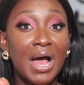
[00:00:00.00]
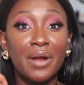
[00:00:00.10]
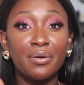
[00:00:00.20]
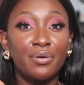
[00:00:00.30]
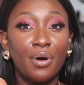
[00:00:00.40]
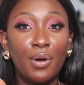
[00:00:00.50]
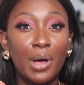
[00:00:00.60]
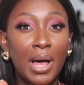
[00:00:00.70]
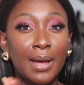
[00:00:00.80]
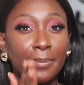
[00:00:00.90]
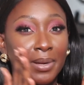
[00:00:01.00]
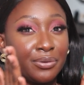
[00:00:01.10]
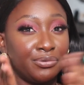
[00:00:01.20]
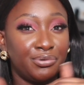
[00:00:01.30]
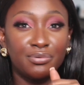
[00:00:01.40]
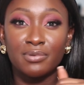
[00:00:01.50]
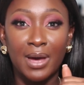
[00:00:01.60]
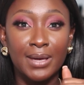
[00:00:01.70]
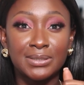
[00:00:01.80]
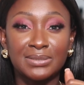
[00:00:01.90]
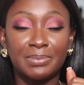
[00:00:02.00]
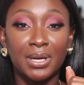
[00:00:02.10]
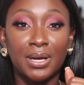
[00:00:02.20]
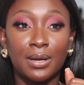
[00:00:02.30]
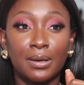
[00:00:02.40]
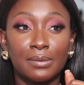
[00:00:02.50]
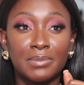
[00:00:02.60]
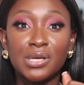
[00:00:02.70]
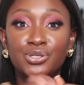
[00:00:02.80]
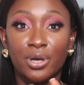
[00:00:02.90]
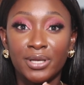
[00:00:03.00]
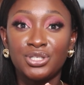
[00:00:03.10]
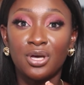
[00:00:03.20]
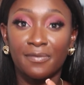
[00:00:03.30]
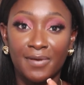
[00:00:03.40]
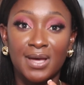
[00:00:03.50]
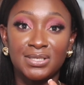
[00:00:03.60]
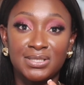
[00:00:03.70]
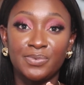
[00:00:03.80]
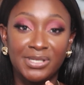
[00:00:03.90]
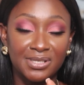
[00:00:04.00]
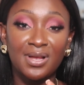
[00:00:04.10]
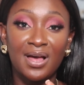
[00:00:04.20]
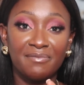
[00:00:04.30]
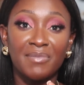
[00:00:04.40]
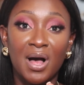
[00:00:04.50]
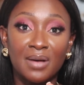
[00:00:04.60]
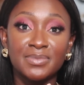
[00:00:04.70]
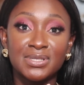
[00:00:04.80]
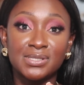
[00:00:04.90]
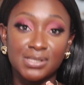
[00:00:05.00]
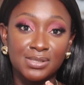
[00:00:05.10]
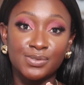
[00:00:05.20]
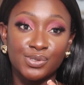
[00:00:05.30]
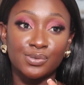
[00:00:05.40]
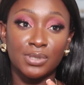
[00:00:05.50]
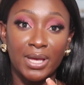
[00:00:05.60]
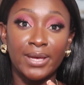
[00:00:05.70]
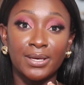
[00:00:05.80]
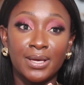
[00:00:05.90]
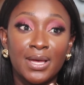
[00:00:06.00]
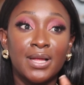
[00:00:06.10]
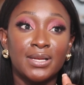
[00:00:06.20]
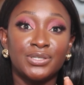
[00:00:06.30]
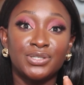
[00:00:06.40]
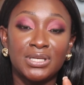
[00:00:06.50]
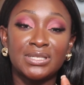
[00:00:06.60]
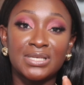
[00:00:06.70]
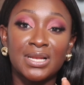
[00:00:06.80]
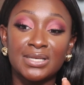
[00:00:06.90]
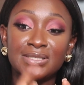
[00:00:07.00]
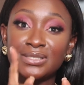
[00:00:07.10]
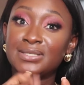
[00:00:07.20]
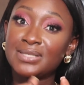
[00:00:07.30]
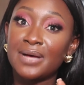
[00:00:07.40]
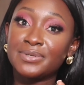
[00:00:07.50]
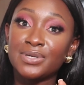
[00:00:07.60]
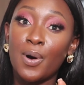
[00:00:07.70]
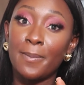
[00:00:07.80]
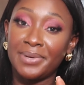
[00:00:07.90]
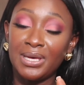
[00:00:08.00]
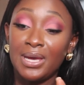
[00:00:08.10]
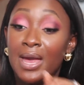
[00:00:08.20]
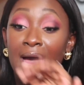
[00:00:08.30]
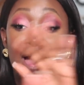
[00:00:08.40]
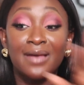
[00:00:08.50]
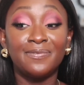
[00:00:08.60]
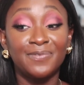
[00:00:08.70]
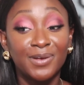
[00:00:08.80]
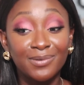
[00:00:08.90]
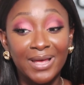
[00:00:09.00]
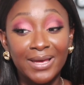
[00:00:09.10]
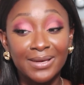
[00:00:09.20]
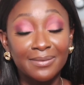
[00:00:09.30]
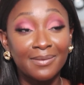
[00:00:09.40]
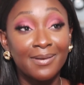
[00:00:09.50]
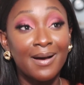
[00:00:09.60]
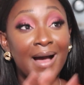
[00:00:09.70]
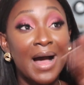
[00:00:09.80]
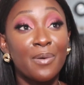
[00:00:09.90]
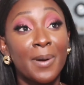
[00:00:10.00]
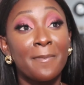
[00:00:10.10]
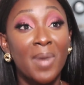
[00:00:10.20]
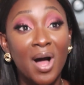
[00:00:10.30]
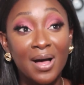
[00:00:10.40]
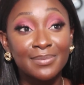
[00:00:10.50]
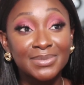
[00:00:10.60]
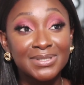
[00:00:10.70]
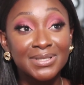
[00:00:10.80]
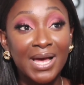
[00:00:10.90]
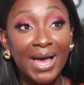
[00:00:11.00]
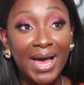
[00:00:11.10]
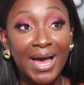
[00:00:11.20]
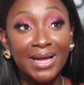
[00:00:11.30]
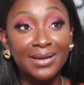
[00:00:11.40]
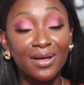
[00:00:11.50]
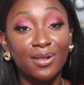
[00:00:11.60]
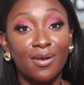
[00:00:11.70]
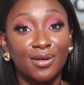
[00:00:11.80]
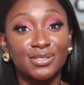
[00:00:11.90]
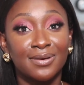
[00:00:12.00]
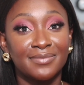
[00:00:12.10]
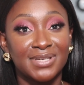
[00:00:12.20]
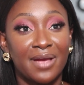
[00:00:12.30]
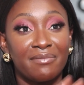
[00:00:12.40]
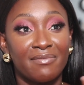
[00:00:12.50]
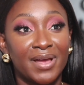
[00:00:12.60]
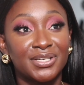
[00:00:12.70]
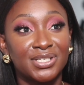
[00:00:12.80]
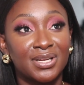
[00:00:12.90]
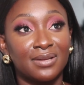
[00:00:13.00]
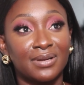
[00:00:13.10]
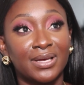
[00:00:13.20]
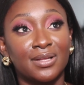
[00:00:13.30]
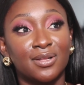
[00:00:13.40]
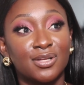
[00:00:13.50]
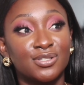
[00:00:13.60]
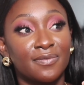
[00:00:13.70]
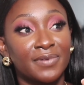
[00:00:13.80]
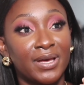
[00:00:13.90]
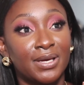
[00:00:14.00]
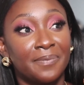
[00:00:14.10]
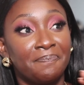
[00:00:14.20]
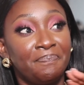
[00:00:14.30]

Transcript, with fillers: I don't know about you guys, but majority of us, we didn't have moms to like literally tell us this is how it's gonna be. I feel like our moms had a lot of direction and like a lot of like,